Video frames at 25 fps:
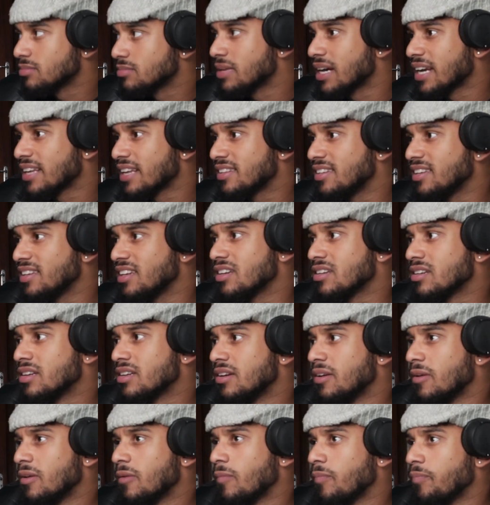but I think
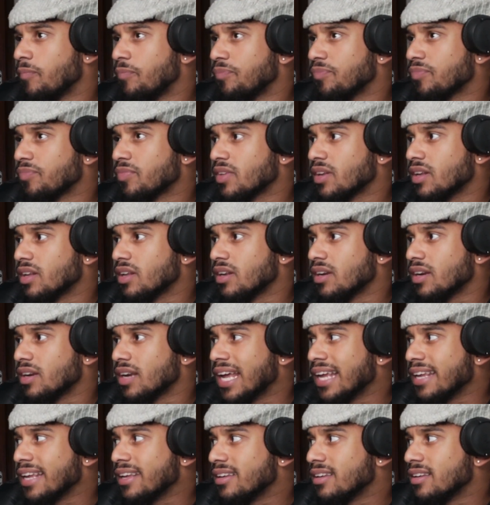
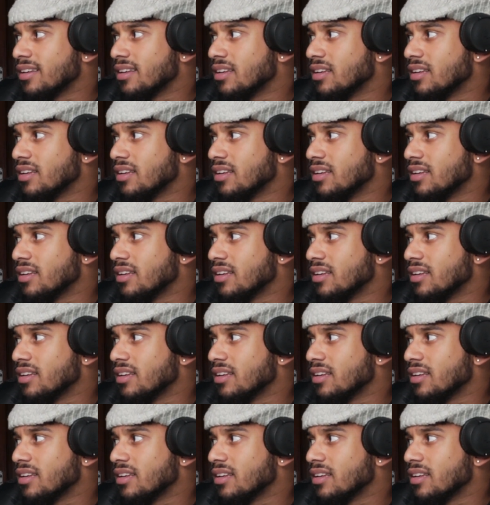like